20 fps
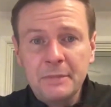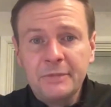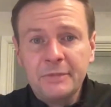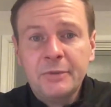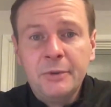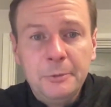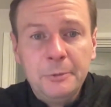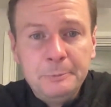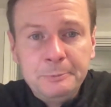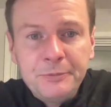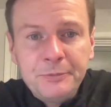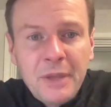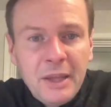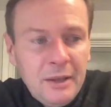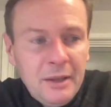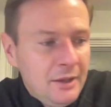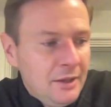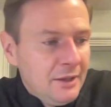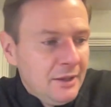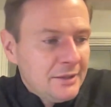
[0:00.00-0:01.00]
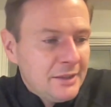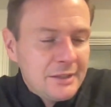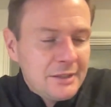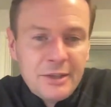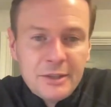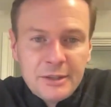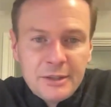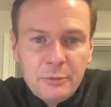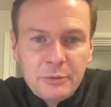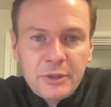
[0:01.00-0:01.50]
So that's
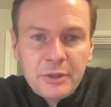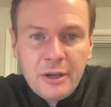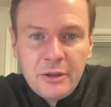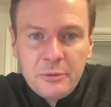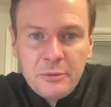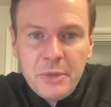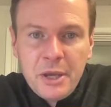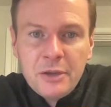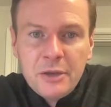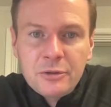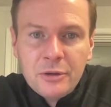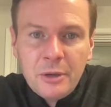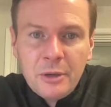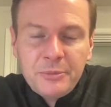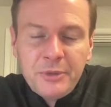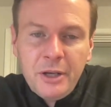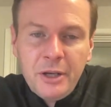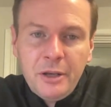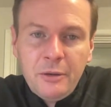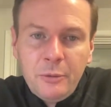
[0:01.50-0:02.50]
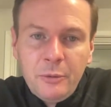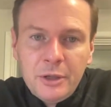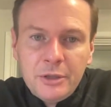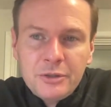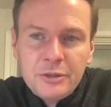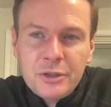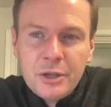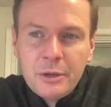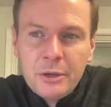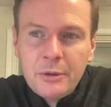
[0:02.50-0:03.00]
it. That was kind of the major update I wanted
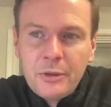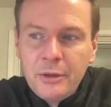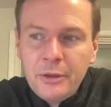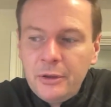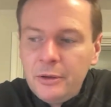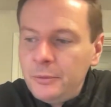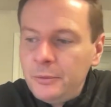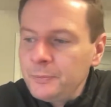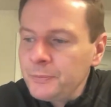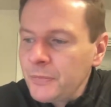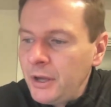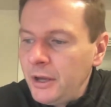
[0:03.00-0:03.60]
to share with you.